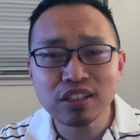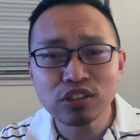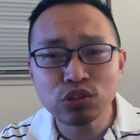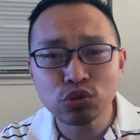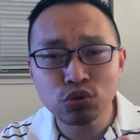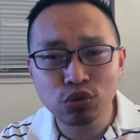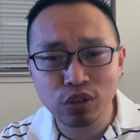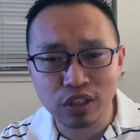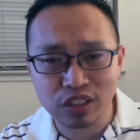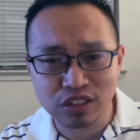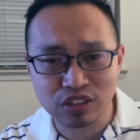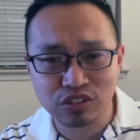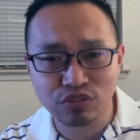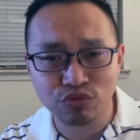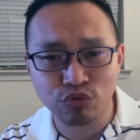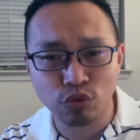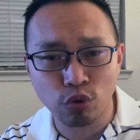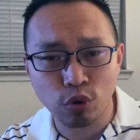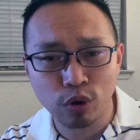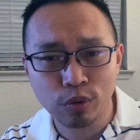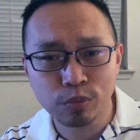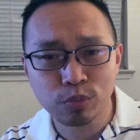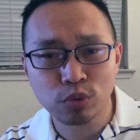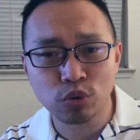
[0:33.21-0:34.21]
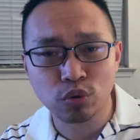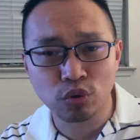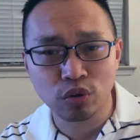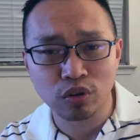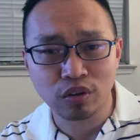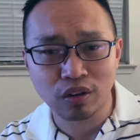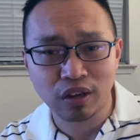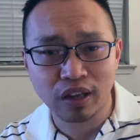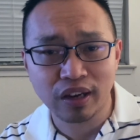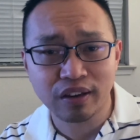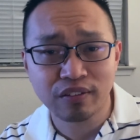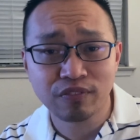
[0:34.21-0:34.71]
transform your
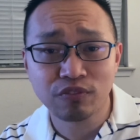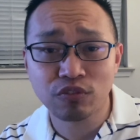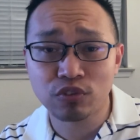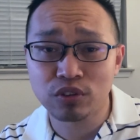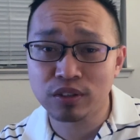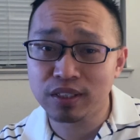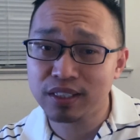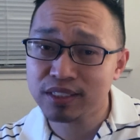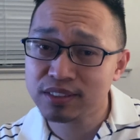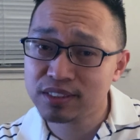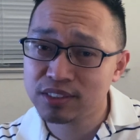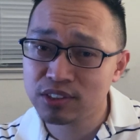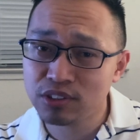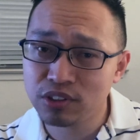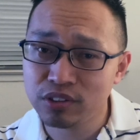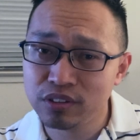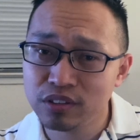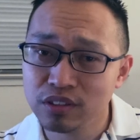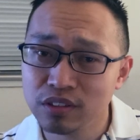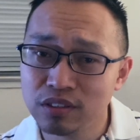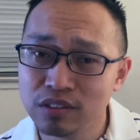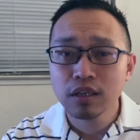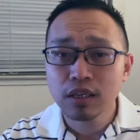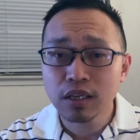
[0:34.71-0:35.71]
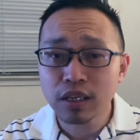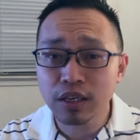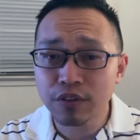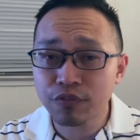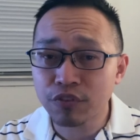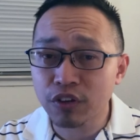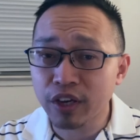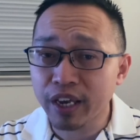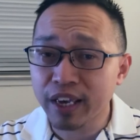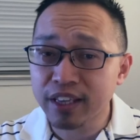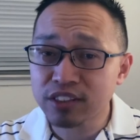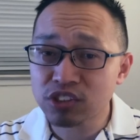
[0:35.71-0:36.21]
life for next year? If
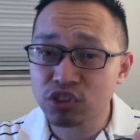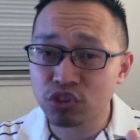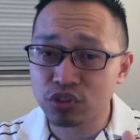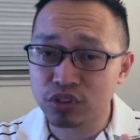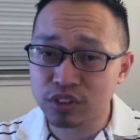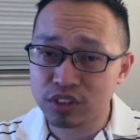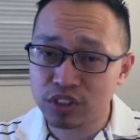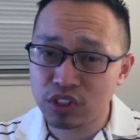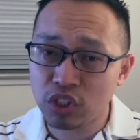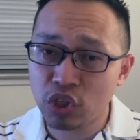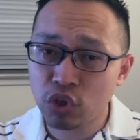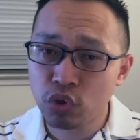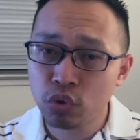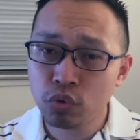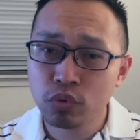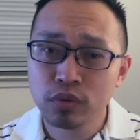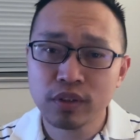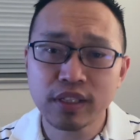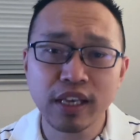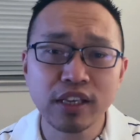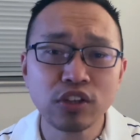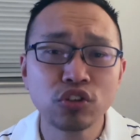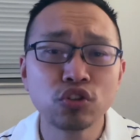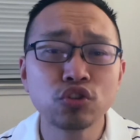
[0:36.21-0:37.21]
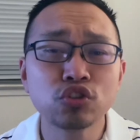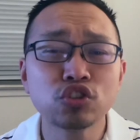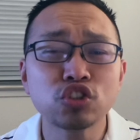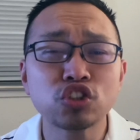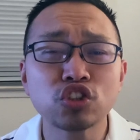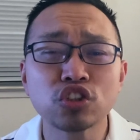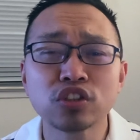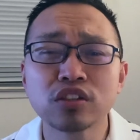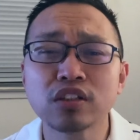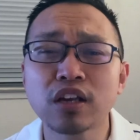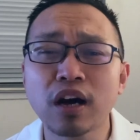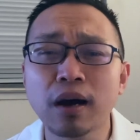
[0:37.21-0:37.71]
the answer is no, then you
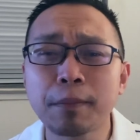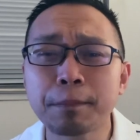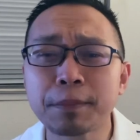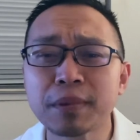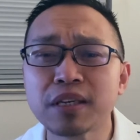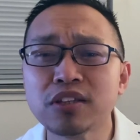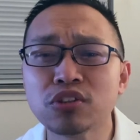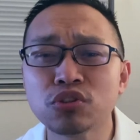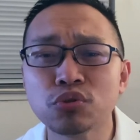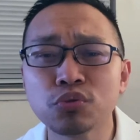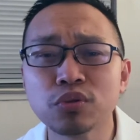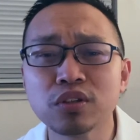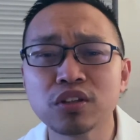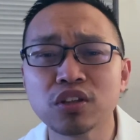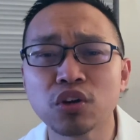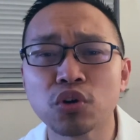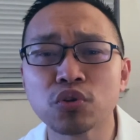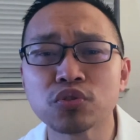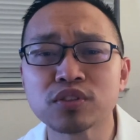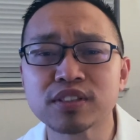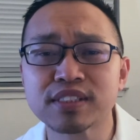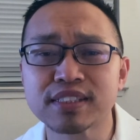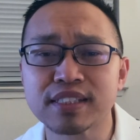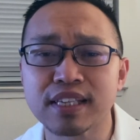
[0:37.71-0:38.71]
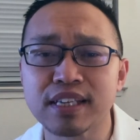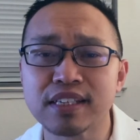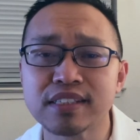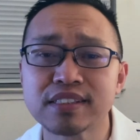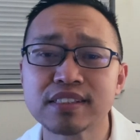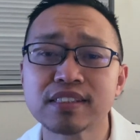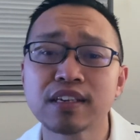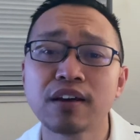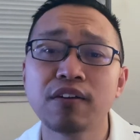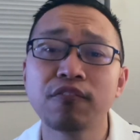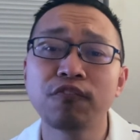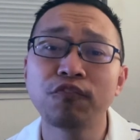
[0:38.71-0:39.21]
should not be doing those
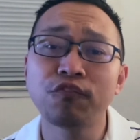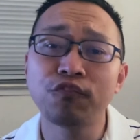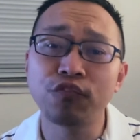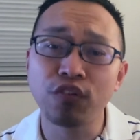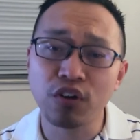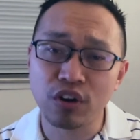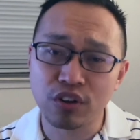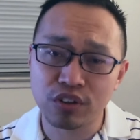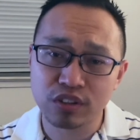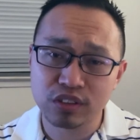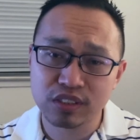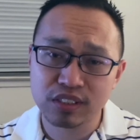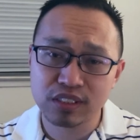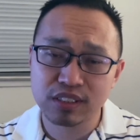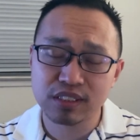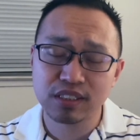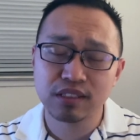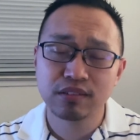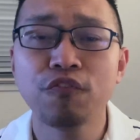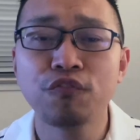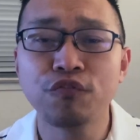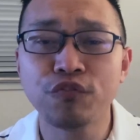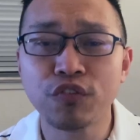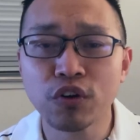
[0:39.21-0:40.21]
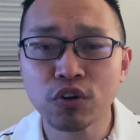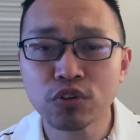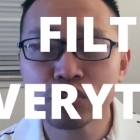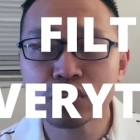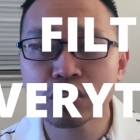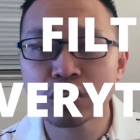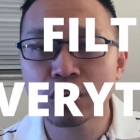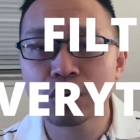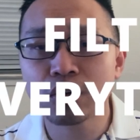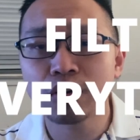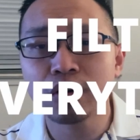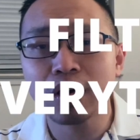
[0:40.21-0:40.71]
things first.
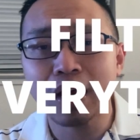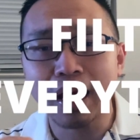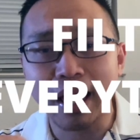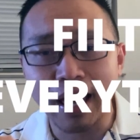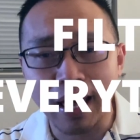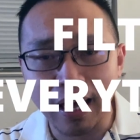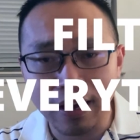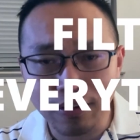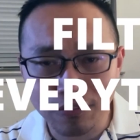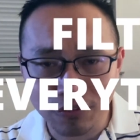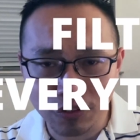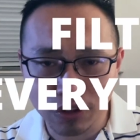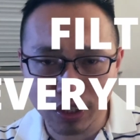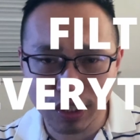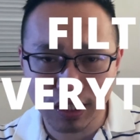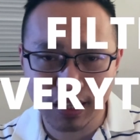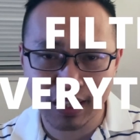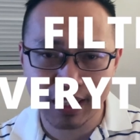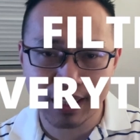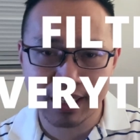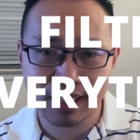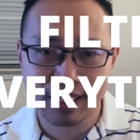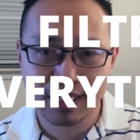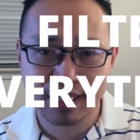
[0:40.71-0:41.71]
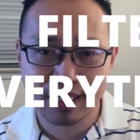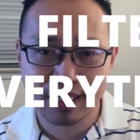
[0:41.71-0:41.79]
Filter everything.